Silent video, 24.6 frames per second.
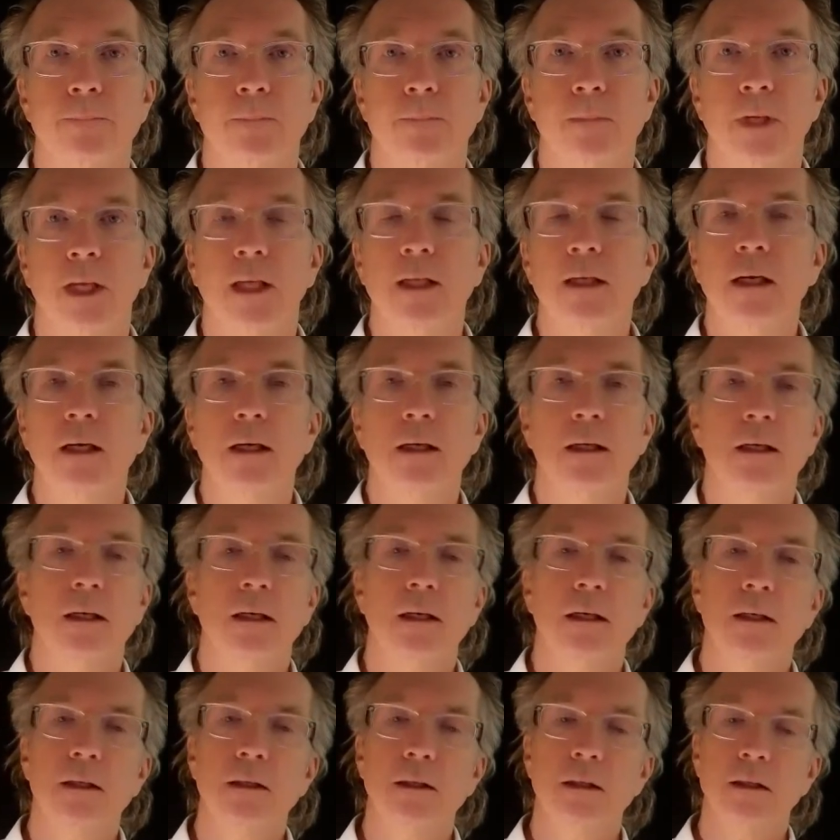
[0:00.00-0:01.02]
And
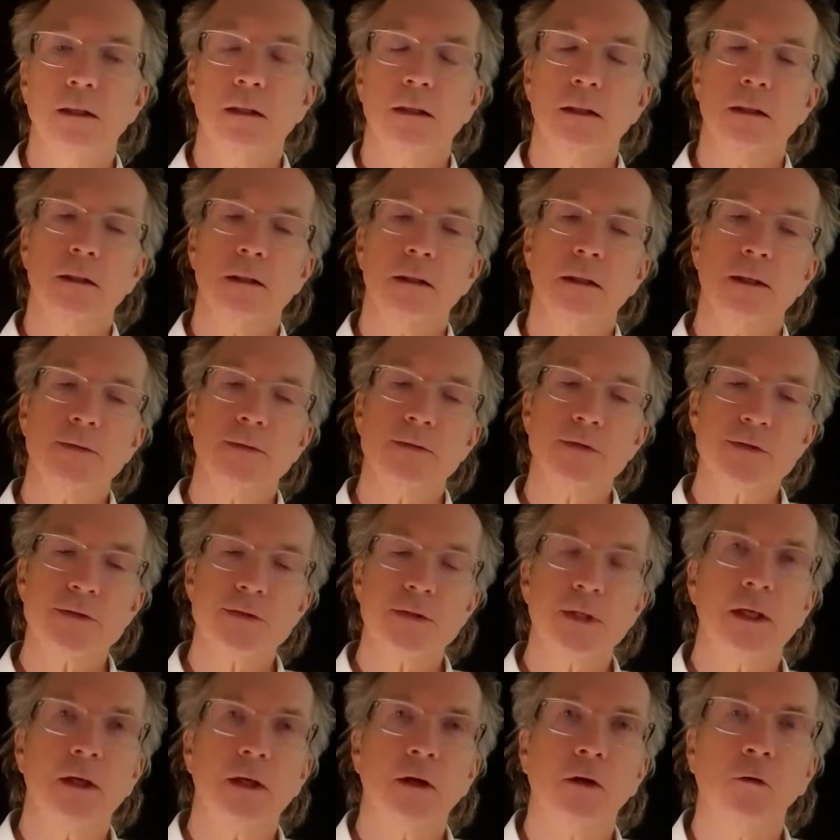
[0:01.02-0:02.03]
As the
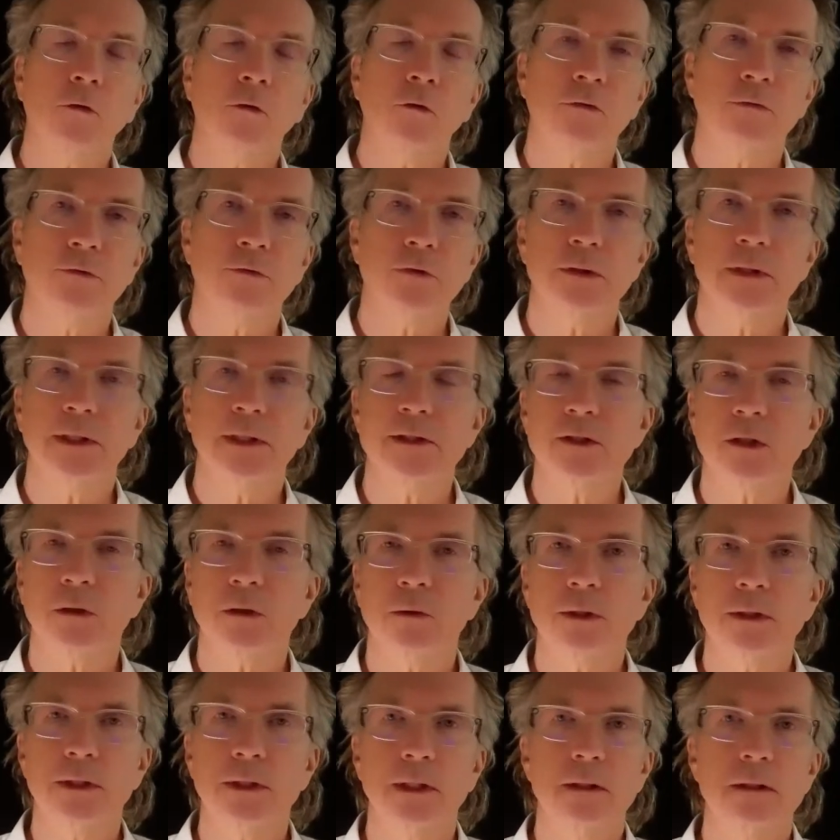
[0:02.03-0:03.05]
saying goes, if you let go a
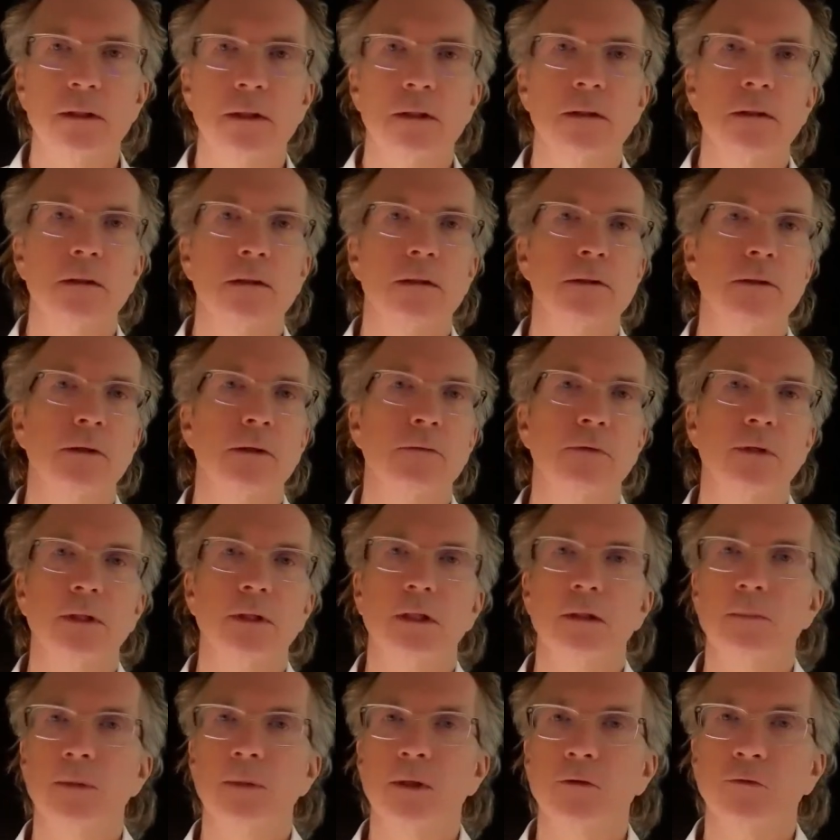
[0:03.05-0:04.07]
little, you have a
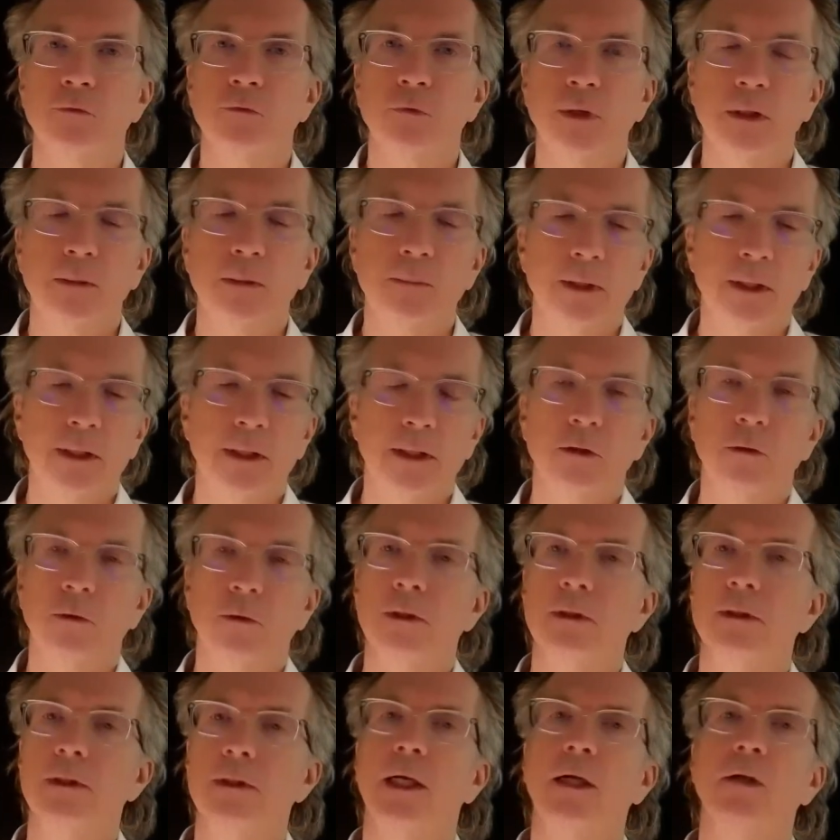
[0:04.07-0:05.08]
little bit of freedom. You let go a
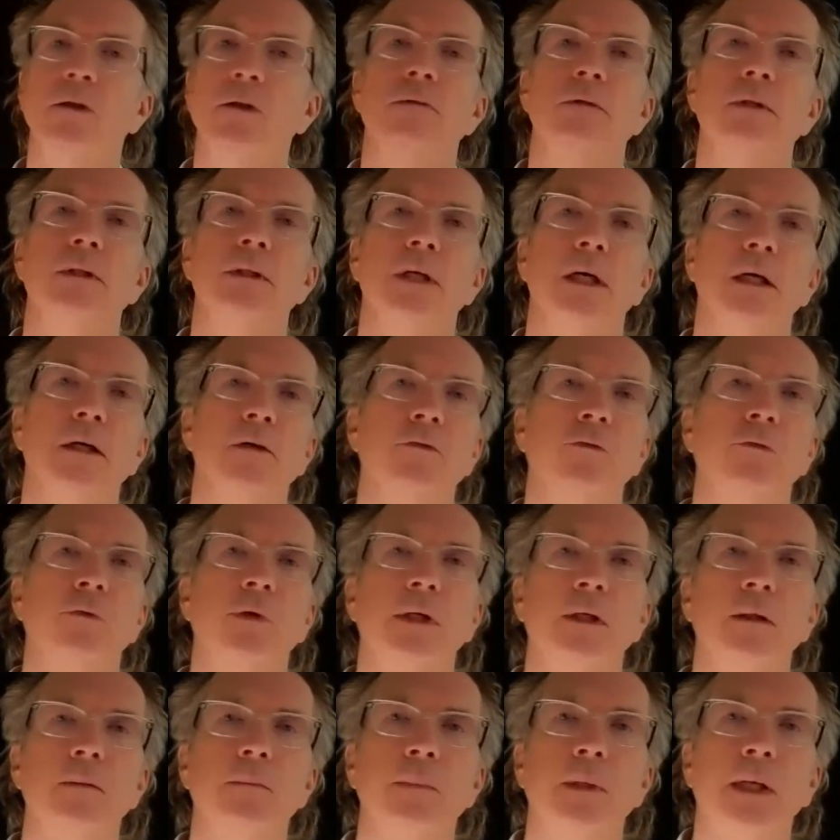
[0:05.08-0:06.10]
lot, you have a lot of
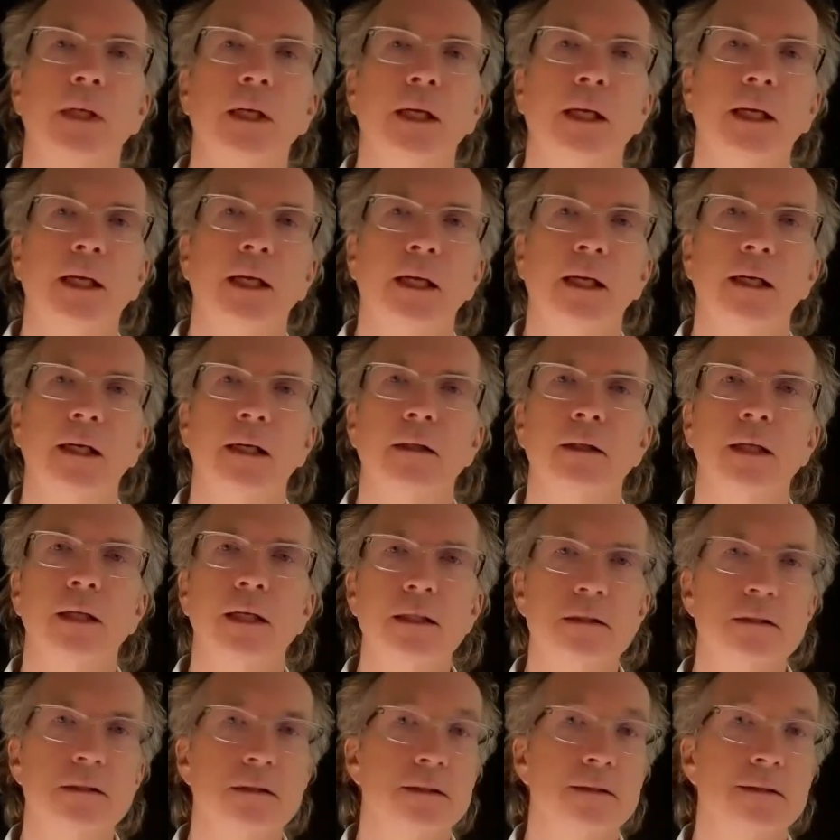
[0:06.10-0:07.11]
freedom. And I
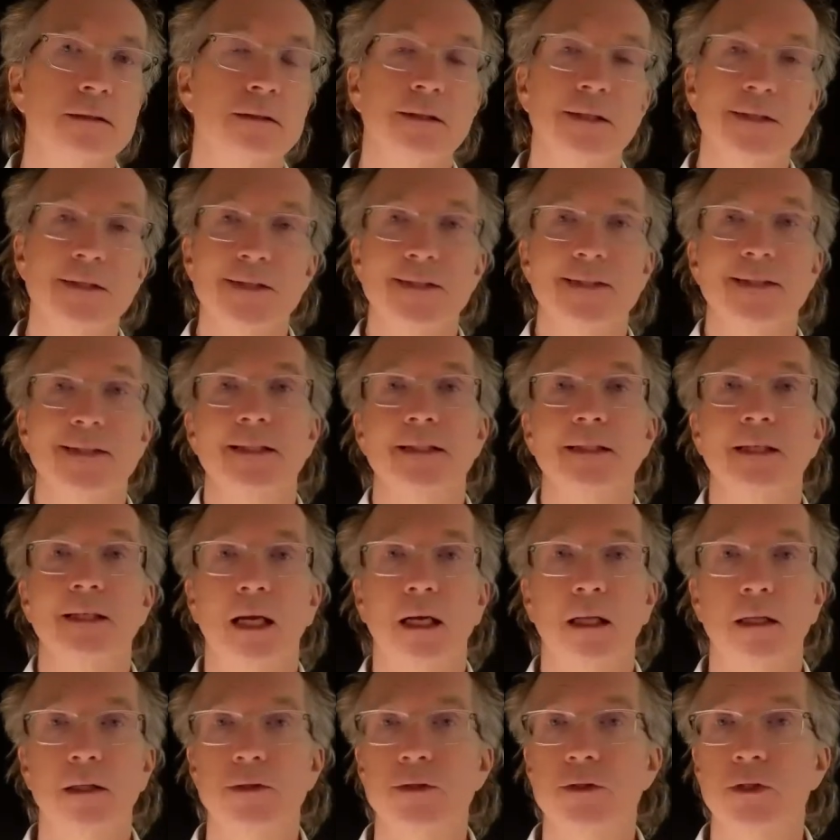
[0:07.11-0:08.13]
like to, this is the
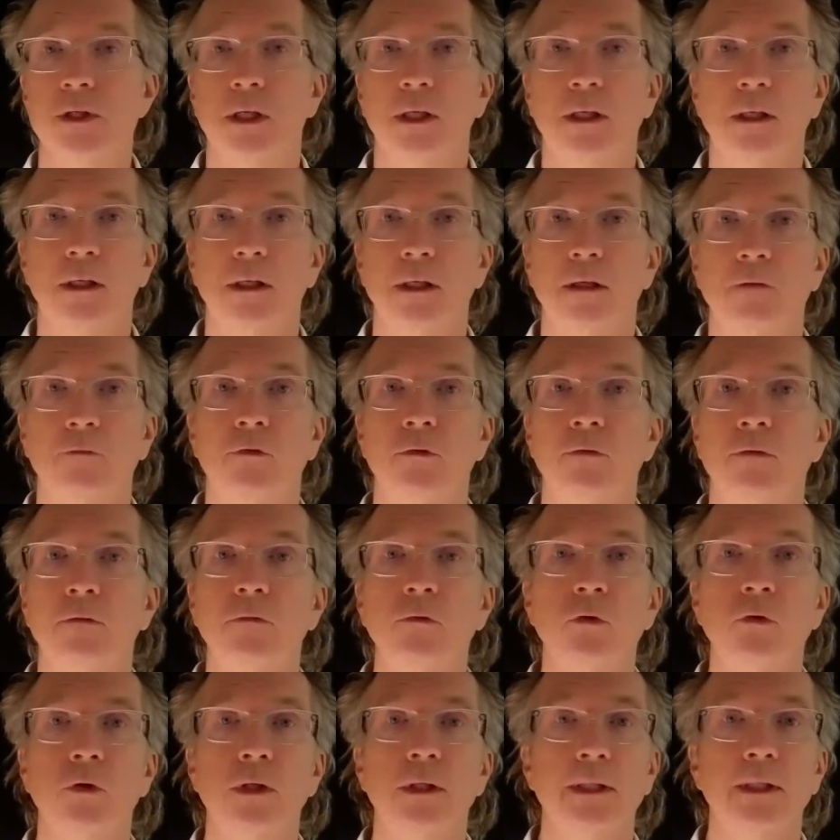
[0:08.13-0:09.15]
analogy. If you've
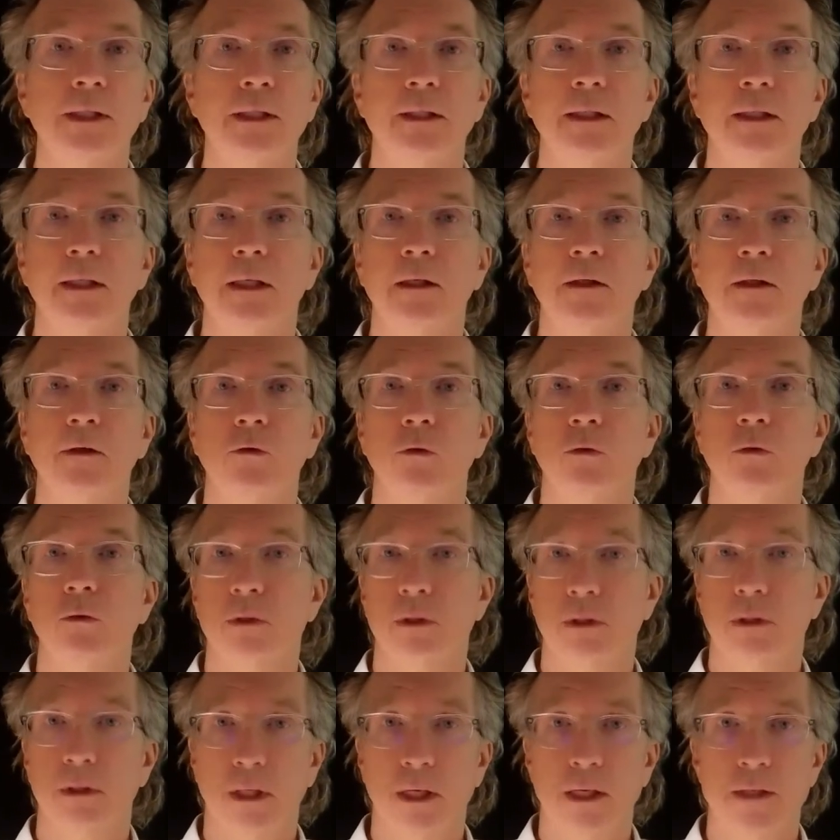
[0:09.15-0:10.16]
ever cleaned out an old
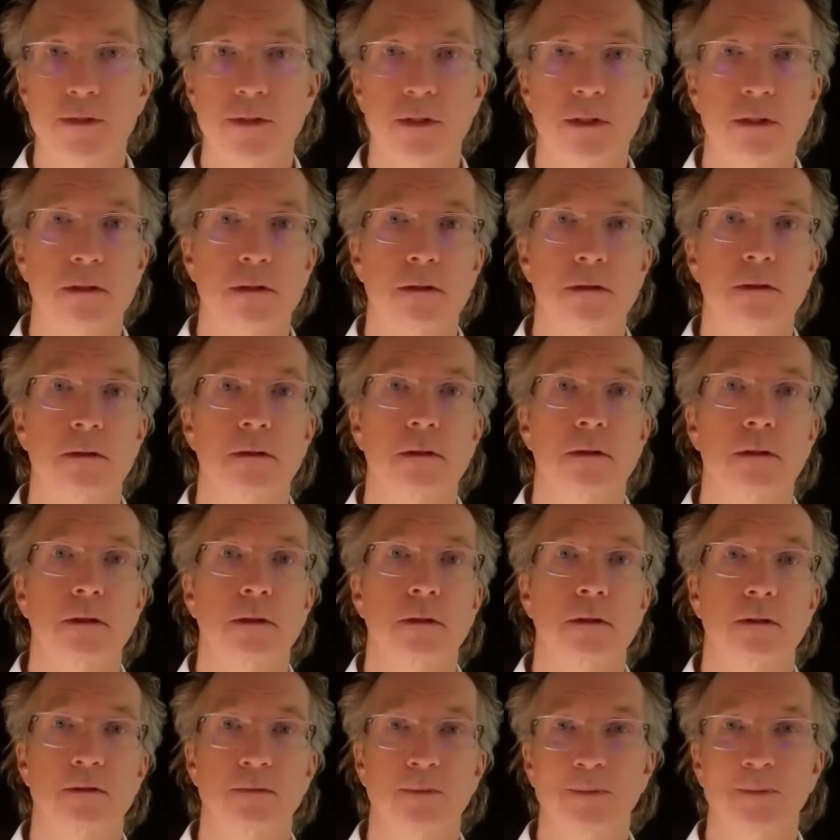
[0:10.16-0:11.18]
closet,
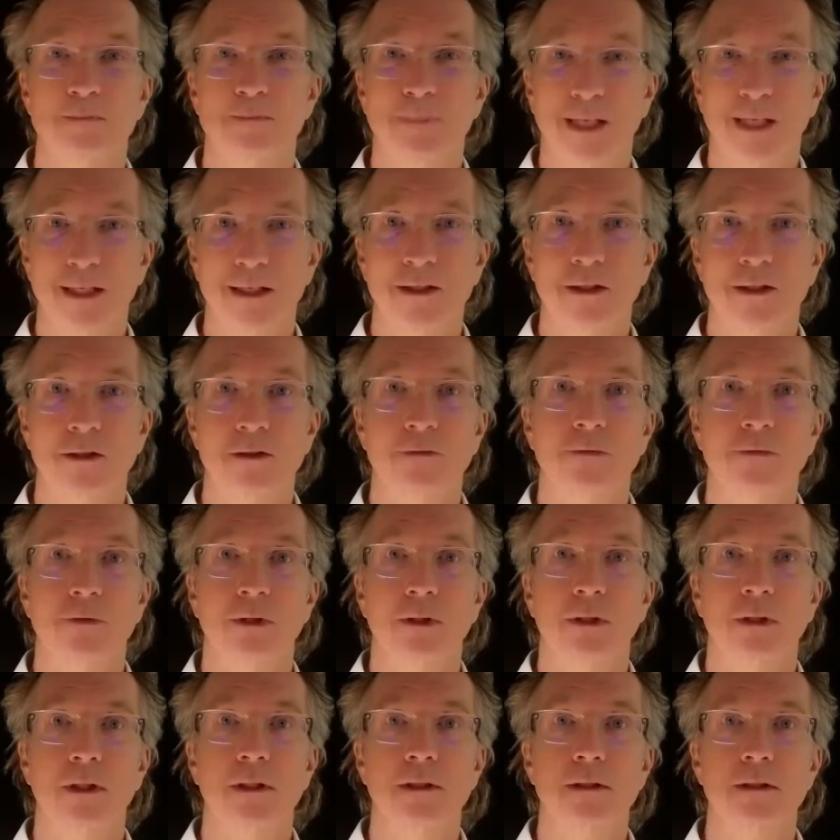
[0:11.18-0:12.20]
it's been bugging you for a
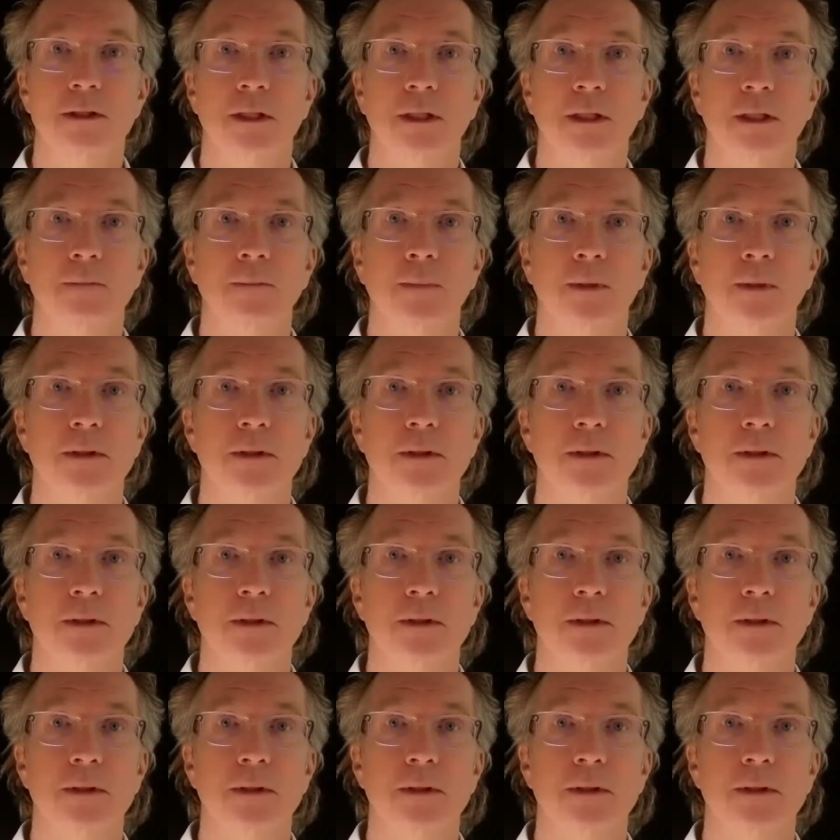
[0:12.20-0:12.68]
long time,